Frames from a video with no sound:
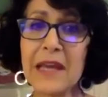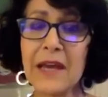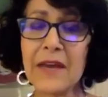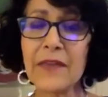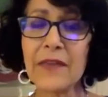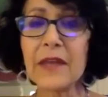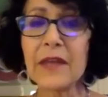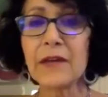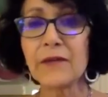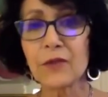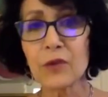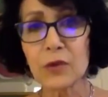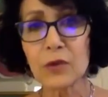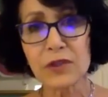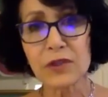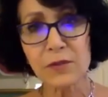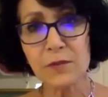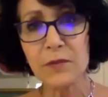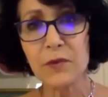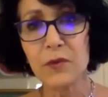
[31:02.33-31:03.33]
And then, of
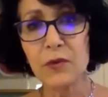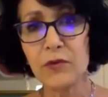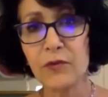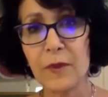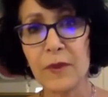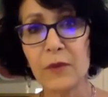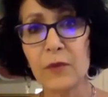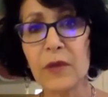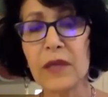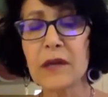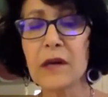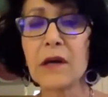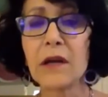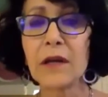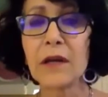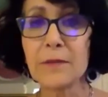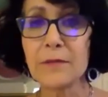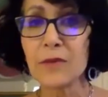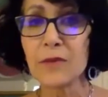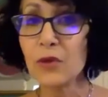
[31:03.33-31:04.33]
course, movement. We call
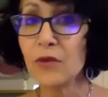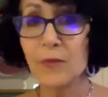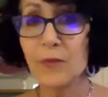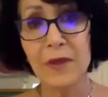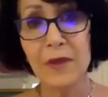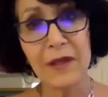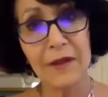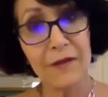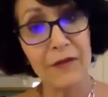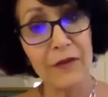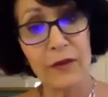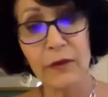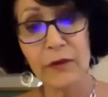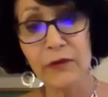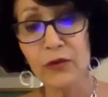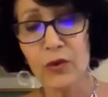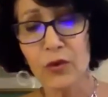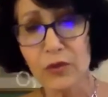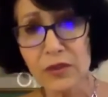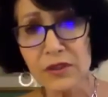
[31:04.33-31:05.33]
it movement, even though,
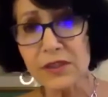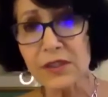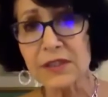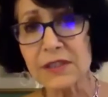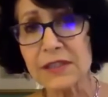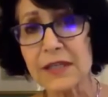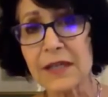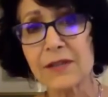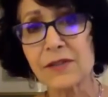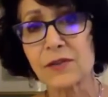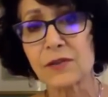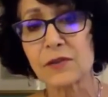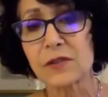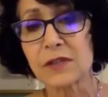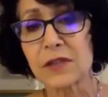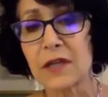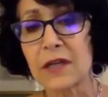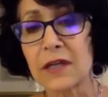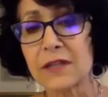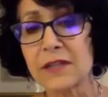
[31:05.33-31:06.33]
of course, it's
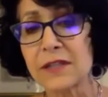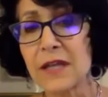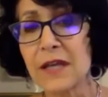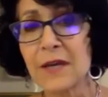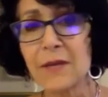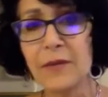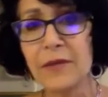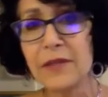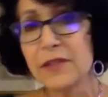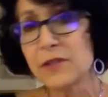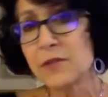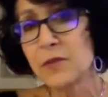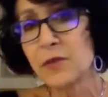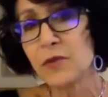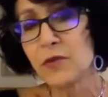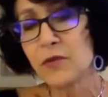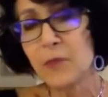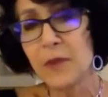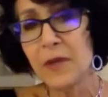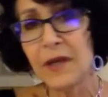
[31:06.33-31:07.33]
exercise, but it's
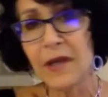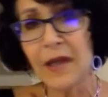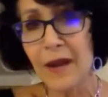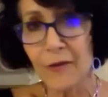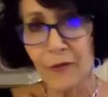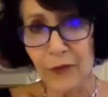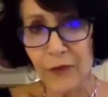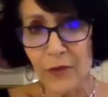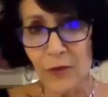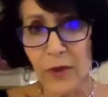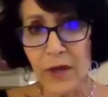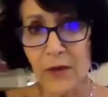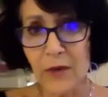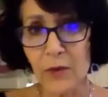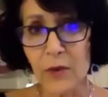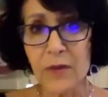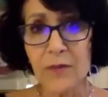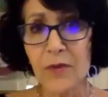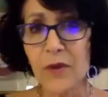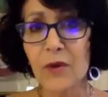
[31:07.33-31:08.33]
movement in every way
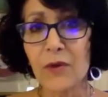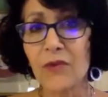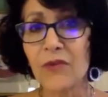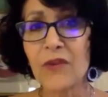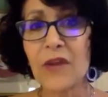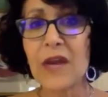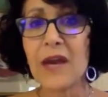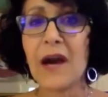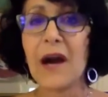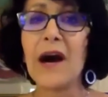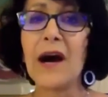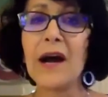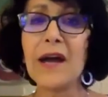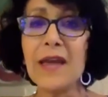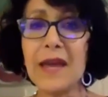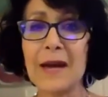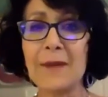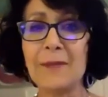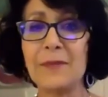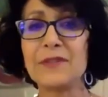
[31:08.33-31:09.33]
we move. I
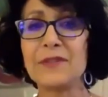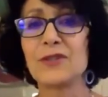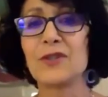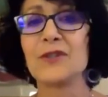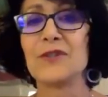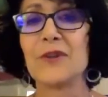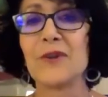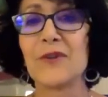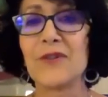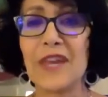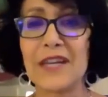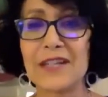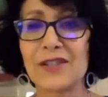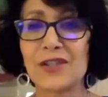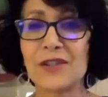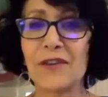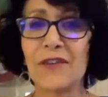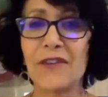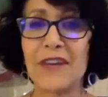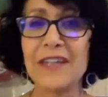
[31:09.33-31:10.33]
happen to know that
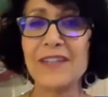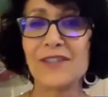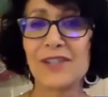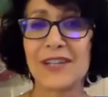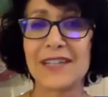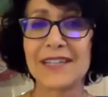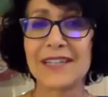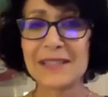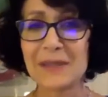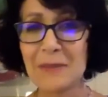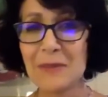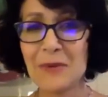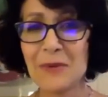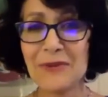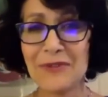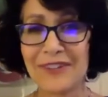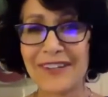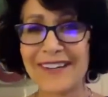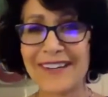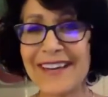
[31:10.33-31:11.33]
Chef AJ is a
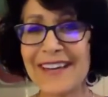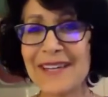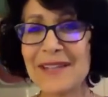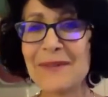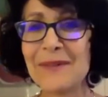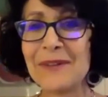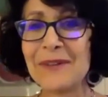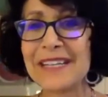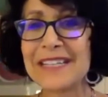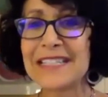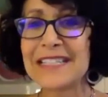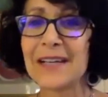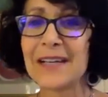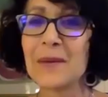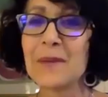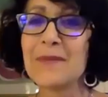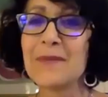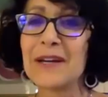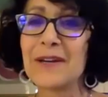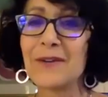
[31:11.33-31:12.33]
mover. You want to tell
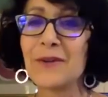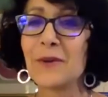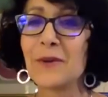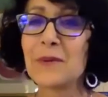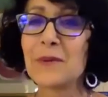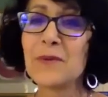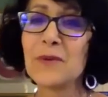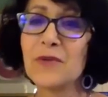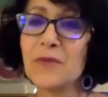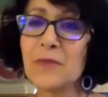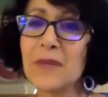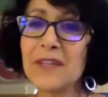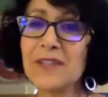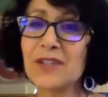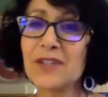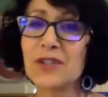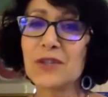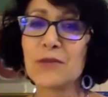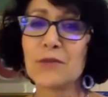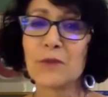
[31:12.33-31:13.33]
them about your movement?
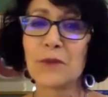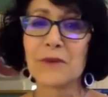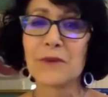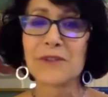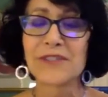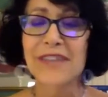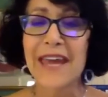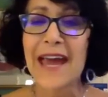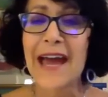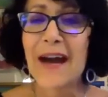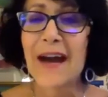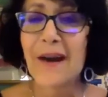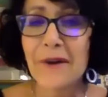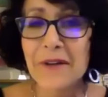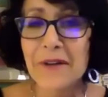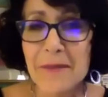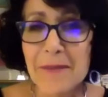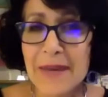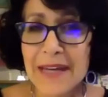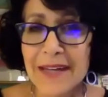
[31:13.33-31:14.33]
She rolls
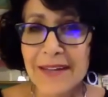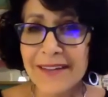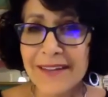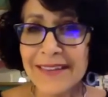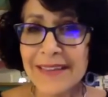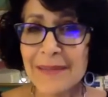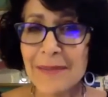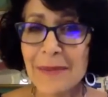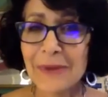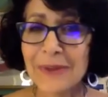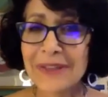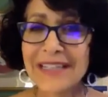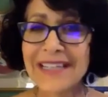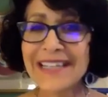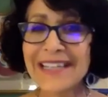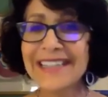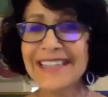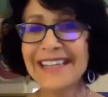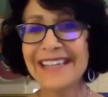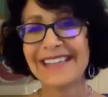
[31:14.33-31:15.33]
out of bed in the
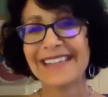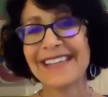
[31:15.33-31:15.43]
morning.